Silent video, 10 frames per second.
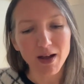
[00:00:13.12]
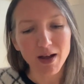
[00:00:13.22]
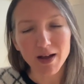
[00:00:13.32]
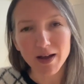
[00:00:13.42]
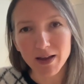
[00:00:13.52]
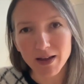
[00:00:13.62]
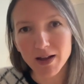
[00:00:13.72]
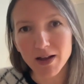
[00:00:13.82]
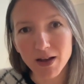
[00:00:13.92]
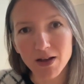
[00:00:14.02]

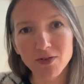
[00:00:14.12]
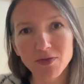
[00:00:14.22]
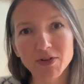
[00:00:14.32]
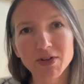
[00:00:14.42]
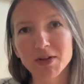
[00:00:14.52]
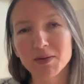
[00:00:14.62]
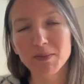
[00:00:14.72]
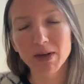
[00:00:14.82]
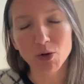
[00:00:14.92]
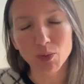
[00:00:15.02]
I loved
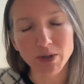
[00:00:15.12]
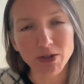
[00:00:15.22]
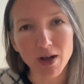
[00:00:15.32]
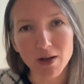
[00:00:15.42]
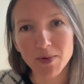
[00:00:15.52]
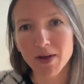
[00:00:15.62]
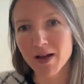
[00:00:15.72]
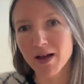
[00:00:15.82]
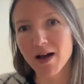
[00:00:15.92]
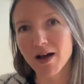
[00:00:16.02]
my corporate job.
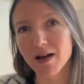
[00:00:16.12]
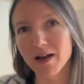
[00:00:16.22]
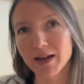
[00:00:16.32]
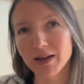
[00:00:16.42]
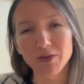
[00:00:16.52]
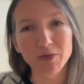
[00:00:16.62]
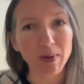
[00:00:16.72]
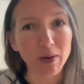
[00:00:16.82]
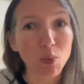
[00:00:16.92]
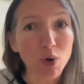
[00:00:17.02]
I loved
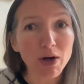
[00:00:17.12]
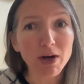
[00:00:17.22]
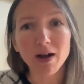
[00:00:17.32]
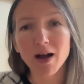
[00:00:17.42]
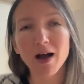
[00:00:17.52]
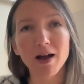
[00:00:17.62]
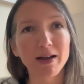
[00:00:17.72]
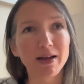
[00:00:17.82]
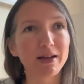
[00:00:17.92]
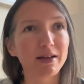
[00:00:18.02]
my work.
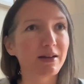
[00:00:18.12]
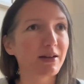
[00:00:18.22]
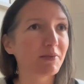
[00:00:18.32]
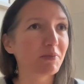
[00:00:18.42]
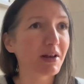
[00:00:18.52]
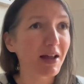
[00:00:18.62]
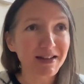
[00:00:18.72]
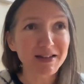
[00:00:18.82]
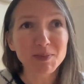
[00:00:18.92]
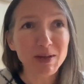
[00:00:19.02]
I
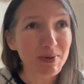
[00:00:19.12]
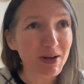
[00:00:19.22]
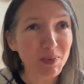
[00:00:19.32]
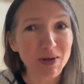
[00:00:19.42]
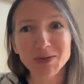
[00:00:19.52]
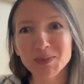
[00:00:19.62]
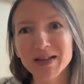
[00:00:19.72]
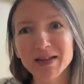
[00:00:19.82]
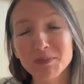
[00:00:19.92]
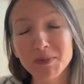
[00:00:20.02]
liked the people I worked
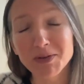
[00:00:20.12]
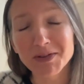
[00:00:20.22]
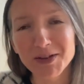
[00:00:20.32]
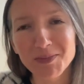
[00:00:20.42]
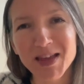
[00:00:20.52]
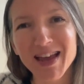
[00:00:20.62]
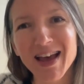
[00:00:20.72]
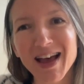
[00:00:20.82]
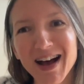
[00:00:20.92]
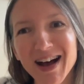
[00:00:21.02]
with, most of them,
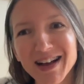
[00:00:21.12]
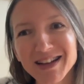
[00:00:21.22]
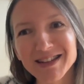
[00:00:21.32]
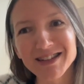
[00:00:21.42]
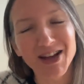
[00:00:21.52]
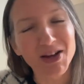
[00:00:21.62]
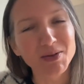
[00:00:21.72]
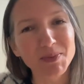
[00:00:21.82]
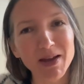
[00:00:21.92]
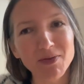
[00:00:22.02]
and I
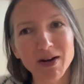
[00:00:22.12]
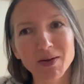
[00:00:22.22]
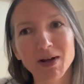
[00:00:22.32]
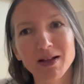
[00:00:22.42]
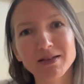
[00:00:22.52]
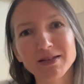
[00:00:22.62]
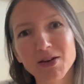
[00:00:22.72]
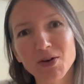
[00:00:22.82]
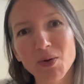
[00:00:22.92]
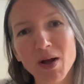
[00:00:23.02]
was paid very well.
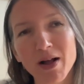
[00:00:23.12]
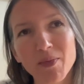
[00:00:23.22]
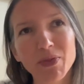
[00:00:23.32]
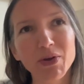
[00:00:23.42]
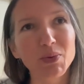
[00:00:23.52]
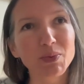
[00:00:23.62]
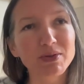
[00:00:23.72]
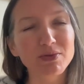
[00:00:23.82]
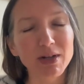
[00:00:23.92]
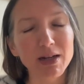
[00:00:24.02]
So there
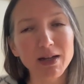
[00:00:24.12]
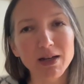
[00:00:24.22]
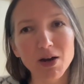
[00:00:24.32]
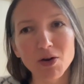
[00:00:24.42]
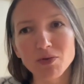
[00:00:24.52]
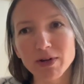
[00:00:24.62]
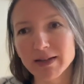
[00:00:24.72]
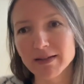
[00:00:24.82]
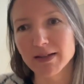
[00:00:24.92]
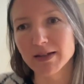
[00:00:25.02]
was really no
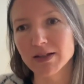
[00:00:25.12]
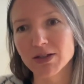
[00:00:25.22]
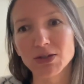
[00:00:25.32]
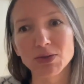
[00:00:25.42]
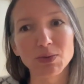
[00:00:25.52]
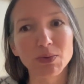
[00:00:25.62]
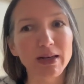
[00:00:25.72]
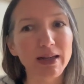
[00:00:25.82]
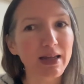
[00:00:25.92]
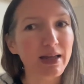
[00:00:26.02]
reason to
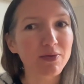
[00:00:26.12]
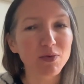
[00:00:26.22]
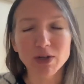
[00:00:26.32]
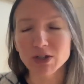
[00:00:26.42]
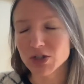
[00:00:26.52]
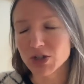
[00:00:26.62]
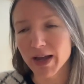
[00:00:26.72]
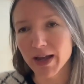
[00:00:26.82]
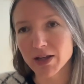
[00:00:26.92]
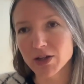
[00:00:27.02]
leave or to
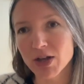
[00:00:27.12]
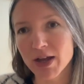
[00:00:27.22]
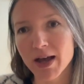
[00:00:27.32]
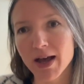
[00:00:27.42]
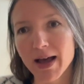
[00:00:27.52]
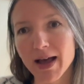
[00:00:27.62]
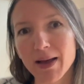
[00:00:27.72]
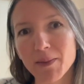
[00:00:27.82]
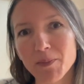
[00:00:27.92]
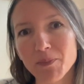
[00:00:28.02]
change.
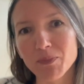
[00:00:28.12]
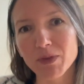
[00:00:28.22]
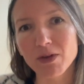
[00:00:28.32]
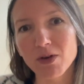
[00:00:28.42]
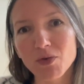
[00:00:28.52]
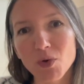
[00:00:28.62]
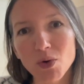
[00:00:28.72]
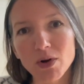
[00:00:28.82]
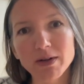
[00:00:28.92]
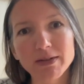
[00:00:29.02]
Of
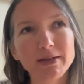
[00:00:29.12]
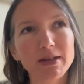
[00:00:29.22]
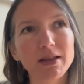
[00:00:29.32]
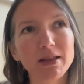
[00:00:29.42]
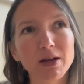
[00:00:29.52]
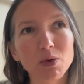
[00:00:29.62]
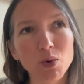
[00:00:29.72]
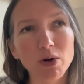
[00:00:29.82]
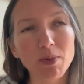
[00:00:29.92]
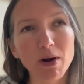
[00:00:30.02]
course, there
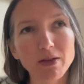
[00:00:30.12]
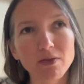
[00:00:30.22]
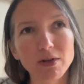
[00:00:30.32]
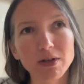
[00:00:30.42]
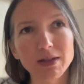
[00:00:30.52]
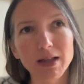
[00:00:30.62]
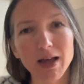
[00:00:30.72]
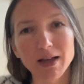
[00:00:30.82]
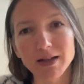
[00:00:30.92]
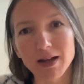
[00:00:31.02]
were parts of it
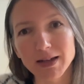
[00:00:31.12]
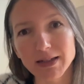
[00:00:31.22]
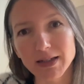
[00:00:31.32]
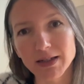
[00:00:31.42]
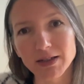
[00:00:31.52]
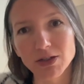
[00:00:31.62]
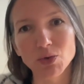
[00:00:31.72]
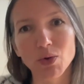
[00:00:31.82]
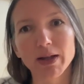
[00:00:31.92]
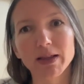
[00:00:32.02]
that I didn't
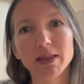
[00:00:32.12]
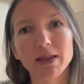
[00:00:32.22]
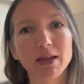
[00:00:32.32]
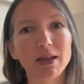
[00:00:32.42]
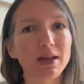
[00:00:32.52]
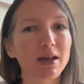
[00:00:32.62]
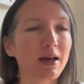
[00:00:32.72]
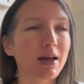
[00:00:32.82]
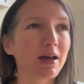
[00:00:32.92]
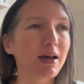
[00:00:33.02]
enjoy. The
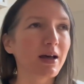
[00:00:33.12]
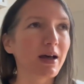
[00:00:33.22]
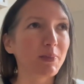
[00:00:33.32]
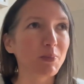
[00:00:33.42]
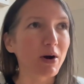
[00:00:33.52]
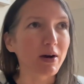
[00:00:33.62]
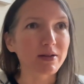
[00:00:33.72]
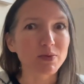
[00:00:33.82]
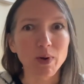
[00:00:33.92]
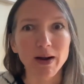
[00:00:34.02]

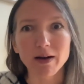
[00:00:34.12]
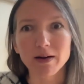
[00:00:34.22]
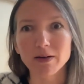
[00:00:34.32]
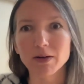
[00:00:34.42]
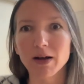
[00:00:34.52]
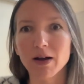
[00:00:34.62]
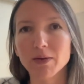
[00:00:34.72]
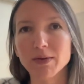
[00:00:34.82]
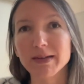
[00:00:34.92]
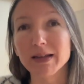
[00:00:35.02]
parts where
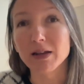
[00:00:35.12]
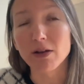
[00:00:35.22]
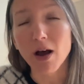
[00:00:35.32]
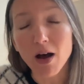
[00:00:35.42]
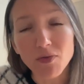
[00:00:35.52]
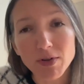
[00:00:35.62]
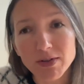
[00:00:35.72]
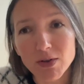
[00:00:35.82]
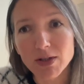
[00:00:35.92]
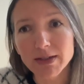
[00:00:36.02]
I was in an
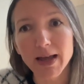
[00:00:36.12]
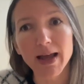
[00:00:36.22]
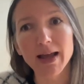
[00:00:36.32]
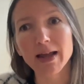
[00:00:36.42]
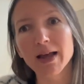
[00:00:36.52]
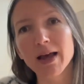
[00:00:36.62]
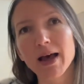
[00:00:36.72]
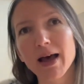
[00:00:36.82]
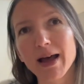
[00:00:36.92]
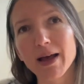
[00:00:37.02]
office all day,
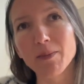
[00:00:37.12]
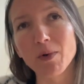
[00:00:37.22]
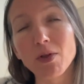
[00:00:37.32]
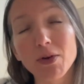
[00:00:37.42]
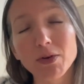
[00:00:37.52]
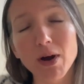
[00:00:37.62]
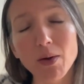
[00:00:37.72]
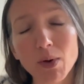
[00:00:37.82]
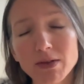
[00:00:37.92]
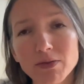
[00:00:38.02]
although I
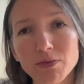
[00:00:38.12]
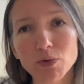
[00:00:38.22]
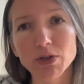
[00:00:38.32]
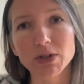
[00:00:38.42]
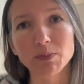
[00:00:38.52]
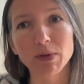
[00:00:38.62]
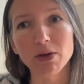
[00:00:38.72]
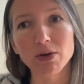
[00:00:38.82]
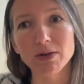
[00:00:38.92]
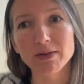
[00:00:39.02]
was fortunate
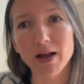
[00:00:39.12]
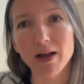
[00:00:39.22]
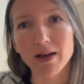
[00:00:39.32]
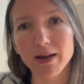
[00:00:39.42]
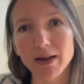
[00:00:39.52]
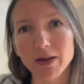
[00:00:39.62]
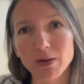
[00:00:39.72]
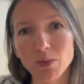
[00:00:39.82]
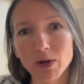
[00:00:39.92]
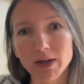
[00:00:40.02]
because I
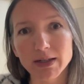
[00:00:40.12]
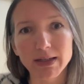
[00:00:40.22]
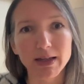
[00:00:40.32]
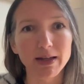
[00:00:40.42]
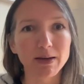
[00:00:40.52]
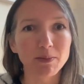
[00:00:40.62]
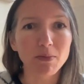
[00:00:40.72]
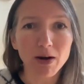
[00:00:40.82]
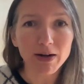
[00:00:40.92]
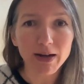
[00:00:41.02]
worked in
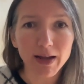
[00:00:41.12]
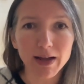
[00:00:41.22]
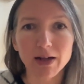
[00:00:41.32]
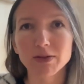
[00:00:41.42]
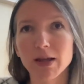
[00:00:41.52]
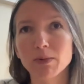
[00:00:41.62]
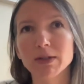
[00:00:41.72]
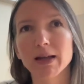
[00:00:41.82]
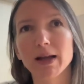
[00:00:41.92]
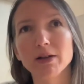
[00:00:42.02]
marketing and I was able
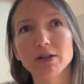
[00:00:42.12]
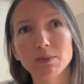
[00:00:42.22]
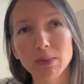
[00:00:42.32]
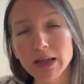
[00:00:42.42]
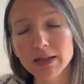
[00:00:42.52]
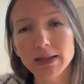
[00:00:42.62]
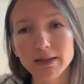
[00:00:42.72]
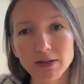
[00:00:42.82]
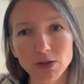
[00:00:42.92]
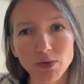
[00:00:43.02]
to get out to
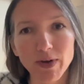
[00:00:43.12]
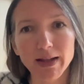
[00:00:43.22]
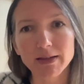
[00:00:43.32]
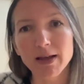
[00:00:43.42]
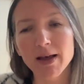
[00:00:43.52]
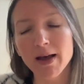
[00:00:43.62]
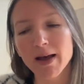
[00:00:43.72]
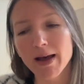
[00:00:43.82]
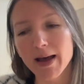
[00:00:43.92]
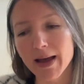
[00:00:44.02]
meetings and to events.
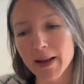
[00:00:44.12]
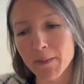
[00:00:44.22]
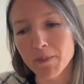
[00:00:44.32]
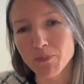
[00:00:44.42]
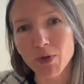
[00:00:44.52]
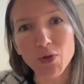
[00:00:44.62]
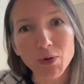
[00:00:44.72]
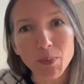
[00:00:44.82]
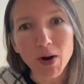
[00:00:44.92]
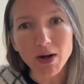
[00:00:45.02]

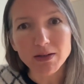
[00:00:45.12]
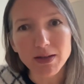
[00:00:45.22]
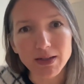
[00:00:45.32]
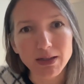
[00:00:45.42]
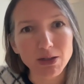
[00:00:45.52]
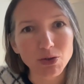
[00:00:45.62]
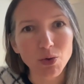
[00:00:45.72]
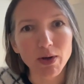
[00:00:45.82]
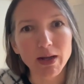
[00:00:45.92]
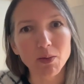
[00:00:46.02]
Other parts I didn't
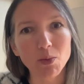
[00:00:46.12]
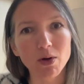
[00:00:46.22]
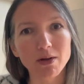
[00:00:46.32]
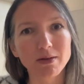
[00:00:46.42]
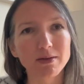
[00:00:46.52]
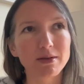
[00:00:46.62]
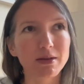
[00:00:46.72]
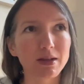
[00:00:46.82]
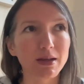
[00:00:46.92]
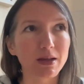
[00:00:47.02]
enjoy was
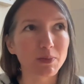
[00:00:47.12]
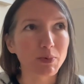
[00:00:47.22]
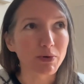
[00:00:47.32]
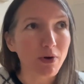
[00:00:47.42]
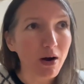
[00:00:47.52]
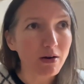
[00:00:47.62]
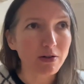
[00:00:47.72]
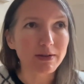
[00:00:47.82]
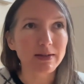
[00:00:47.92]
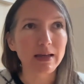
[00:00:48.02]
the
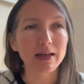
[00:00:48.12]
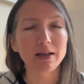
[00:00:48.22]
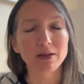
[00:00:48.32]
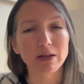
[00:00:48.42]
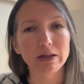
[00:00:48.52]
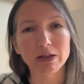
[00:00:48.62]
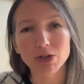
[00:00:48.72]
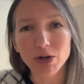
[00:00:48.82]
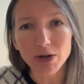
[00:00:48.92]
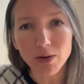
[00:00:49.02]
bureaucracy and the
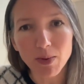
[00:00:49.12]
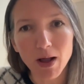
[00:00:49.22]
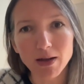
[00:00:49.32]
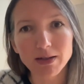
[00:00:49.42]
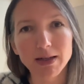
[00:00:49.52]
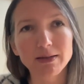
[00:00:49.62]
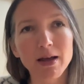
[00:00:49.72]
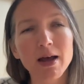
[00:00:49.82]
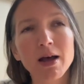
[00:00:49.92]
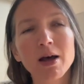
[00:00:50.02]
internal politics,
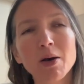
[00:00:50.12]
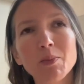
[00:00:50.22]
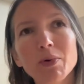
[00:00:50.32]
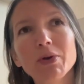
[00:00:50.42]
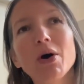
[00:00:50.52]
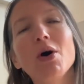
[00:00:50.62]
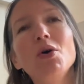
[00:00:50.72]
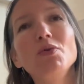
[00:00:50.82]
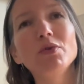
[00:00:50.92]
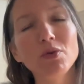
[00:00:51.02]
but
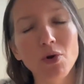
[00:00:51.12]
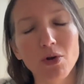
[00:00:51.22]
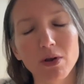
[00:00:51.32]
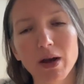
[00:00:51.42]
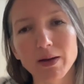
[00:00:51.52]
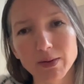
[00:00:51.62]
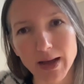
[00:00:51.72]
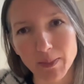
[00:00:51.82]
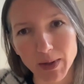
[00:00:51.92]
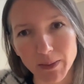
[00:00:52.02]
overall I was
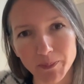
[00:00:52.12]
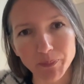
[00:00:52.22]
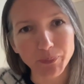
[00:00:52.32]
happy.